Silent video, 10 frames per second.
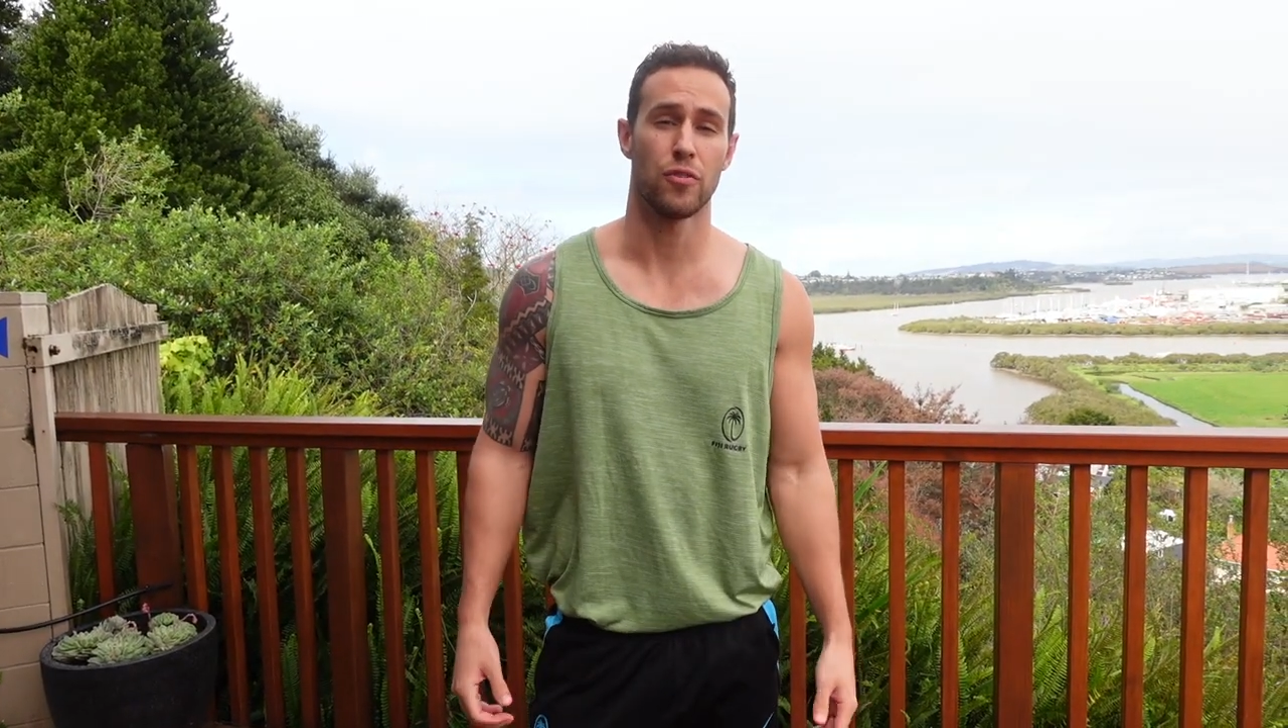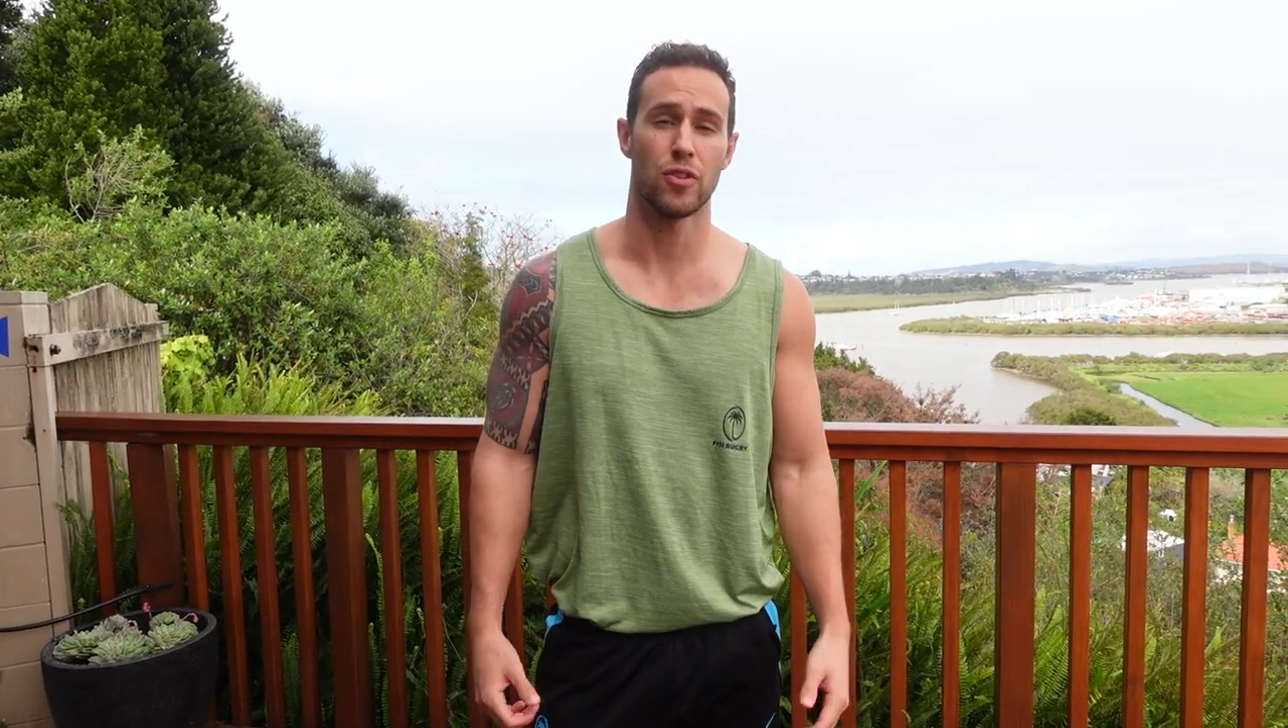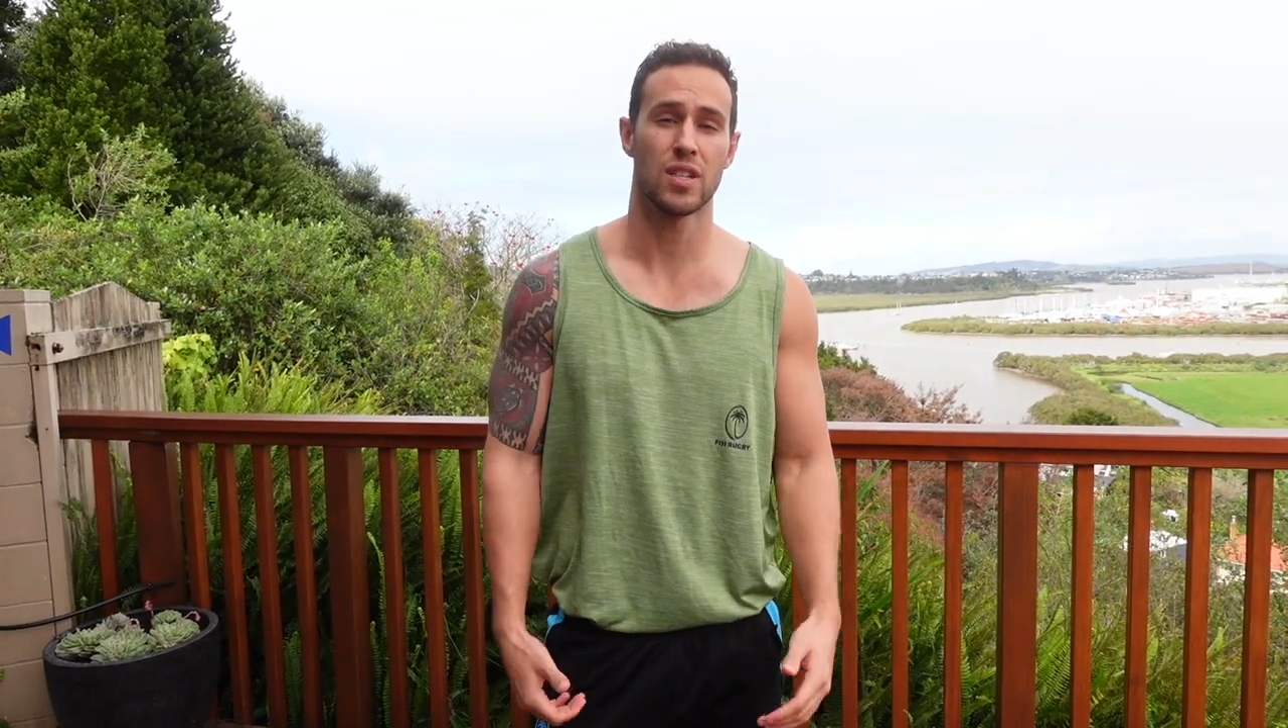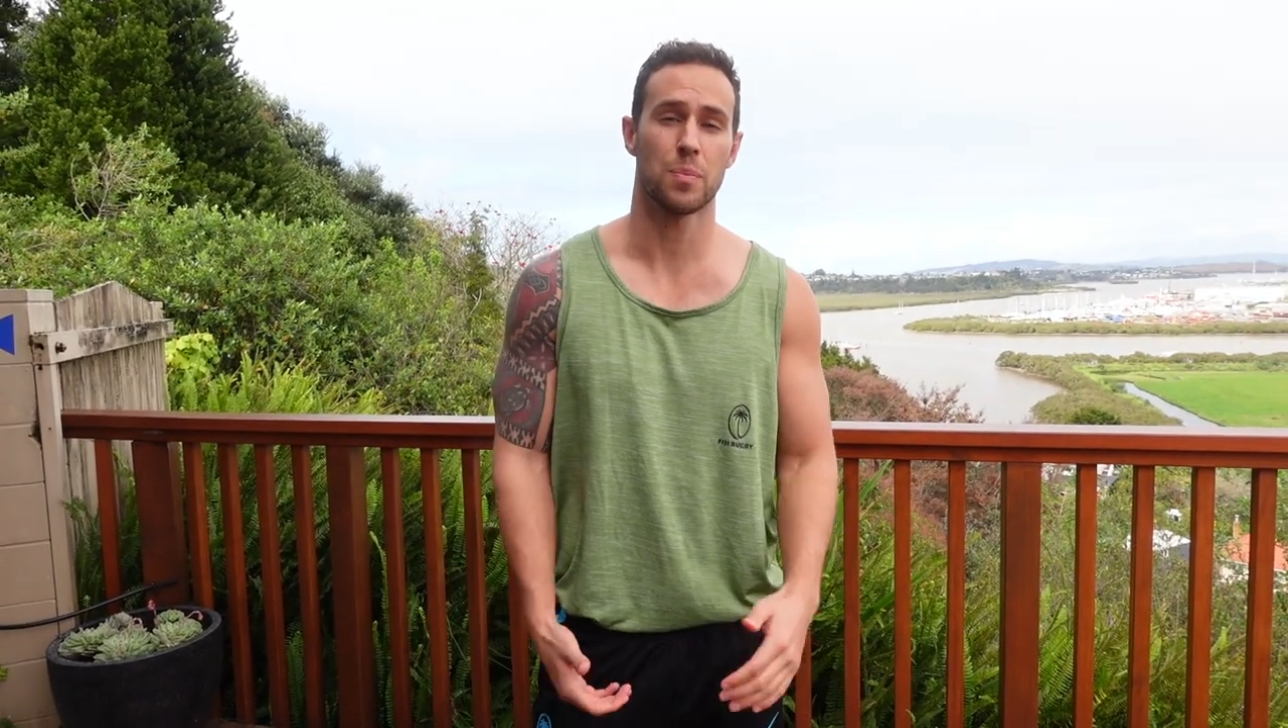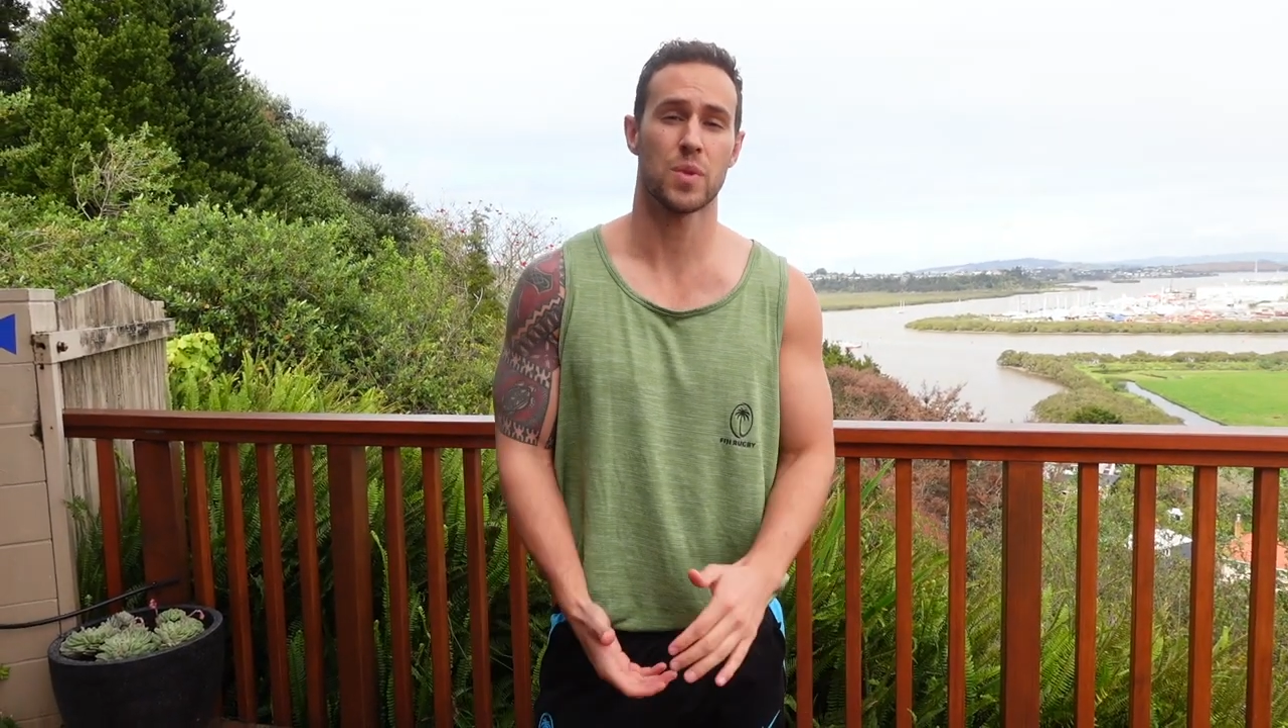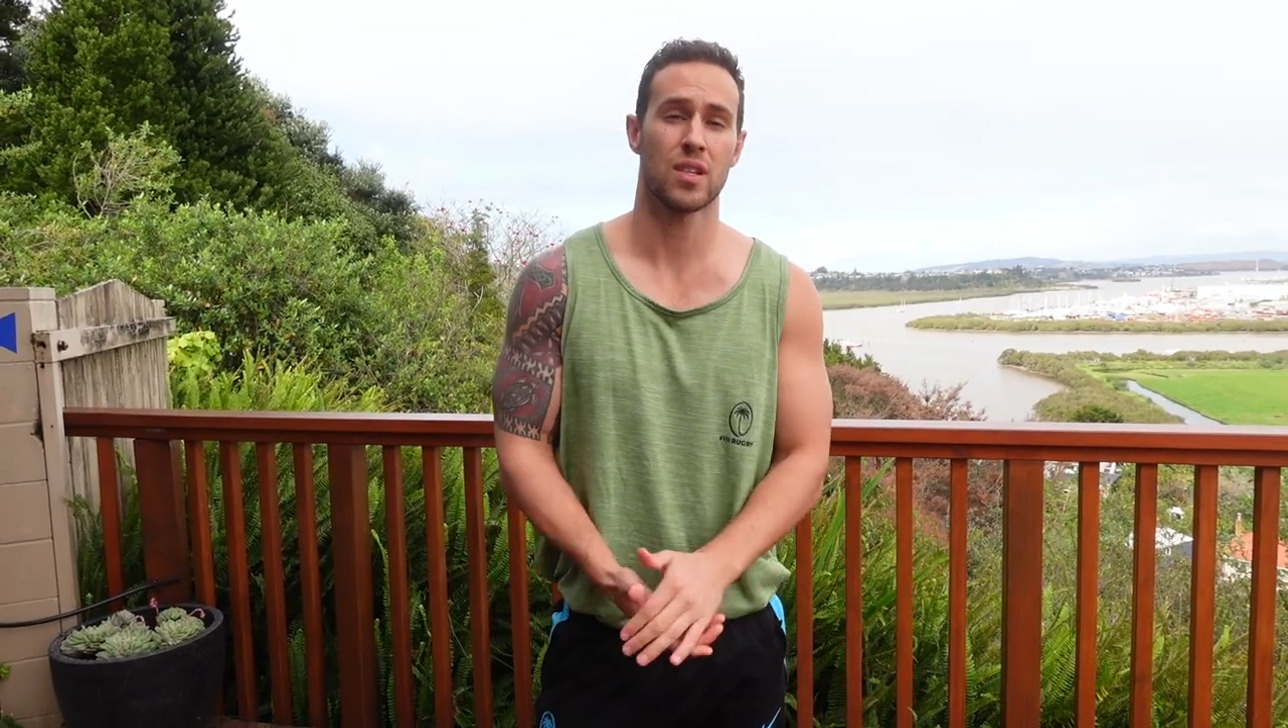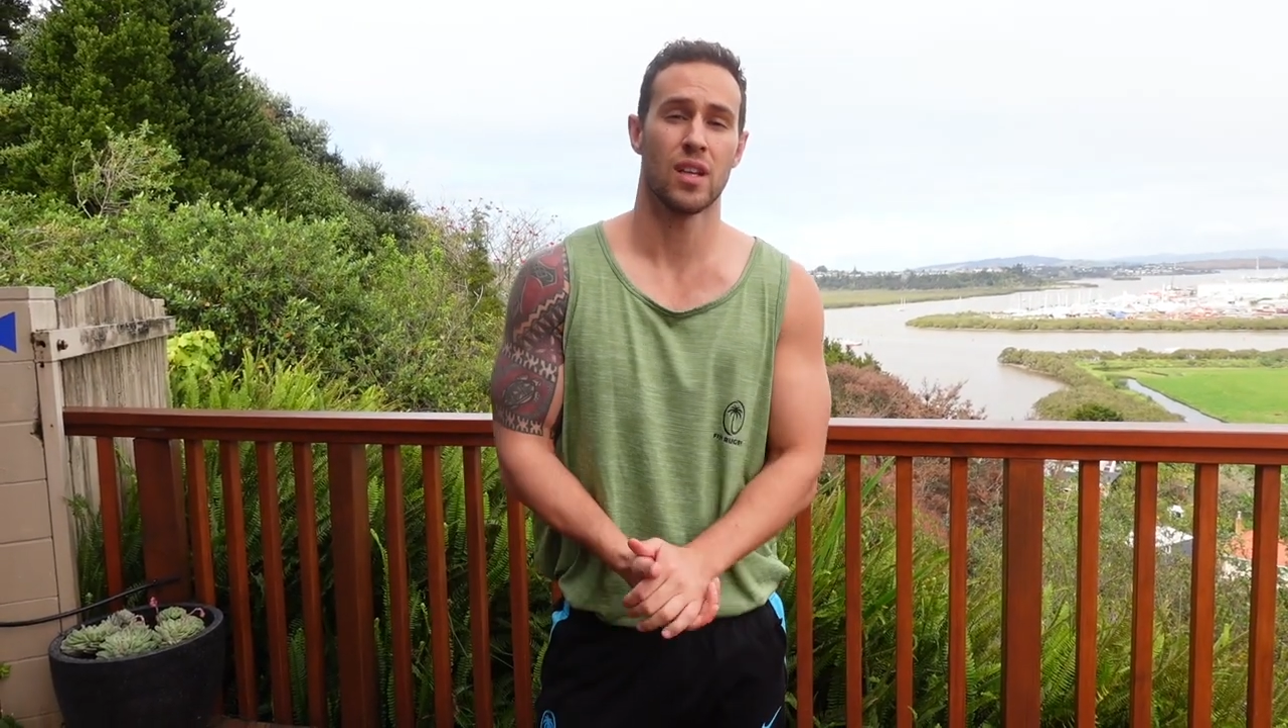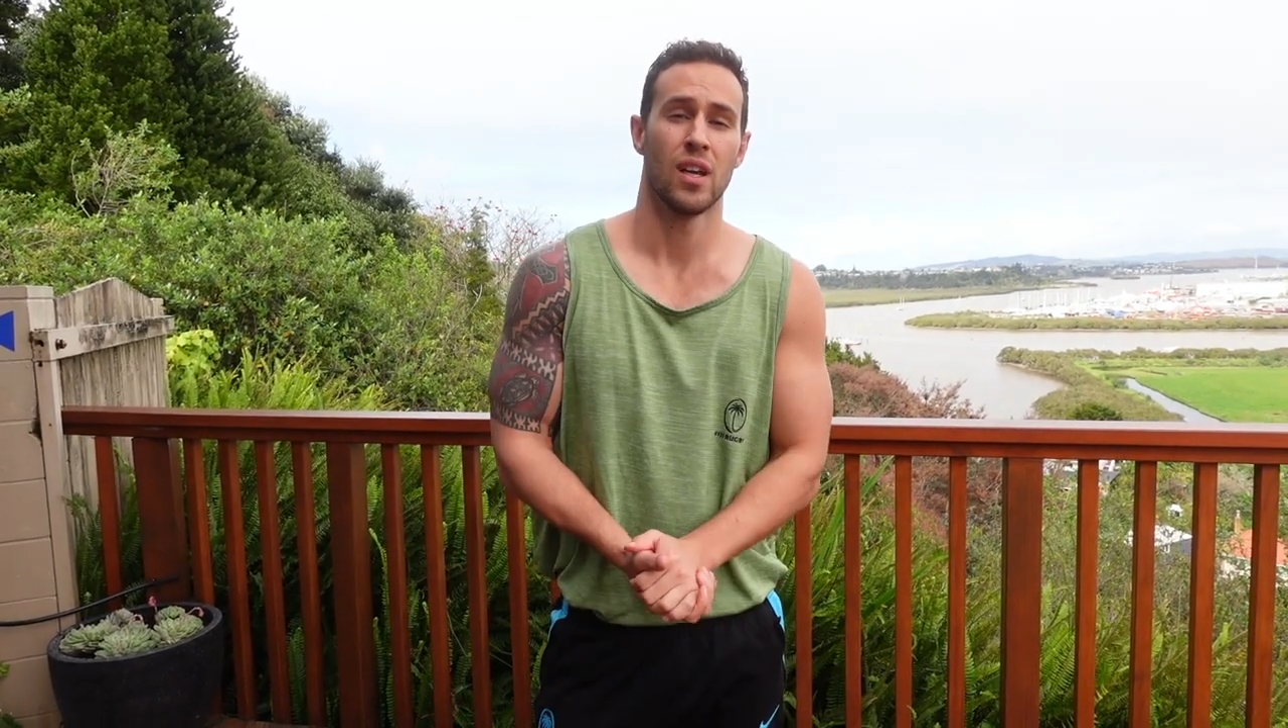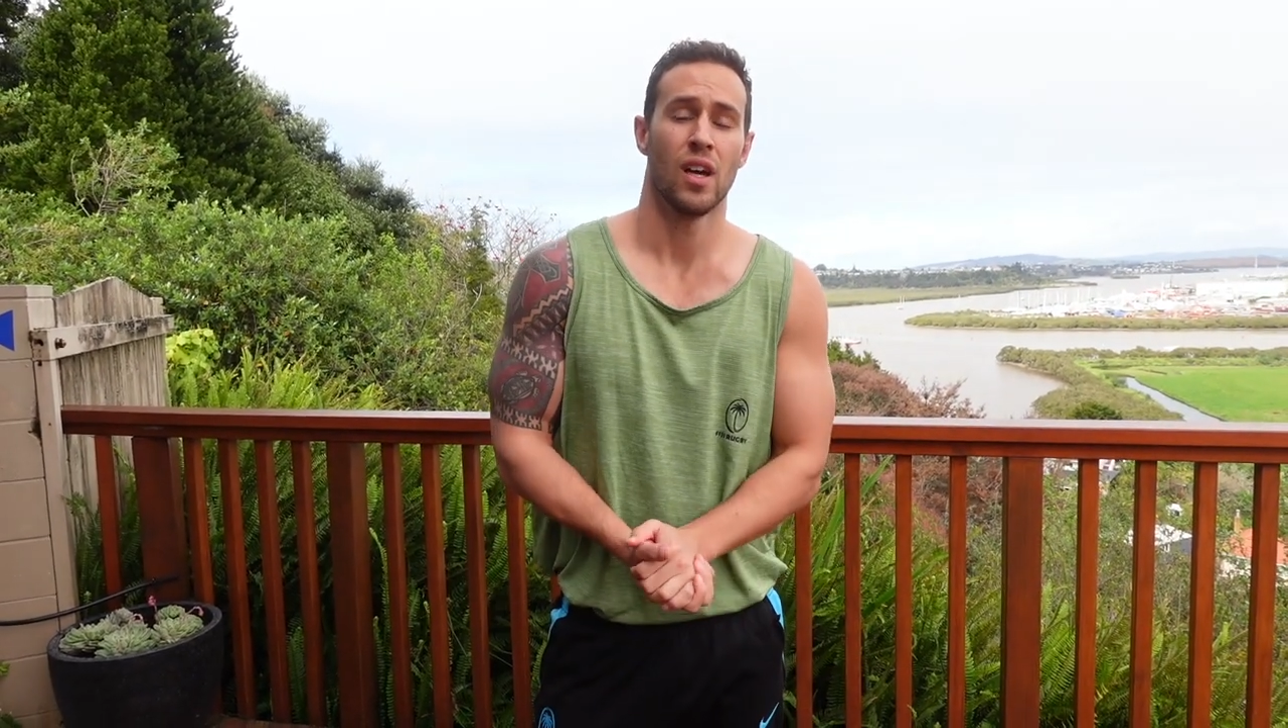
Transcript: few tips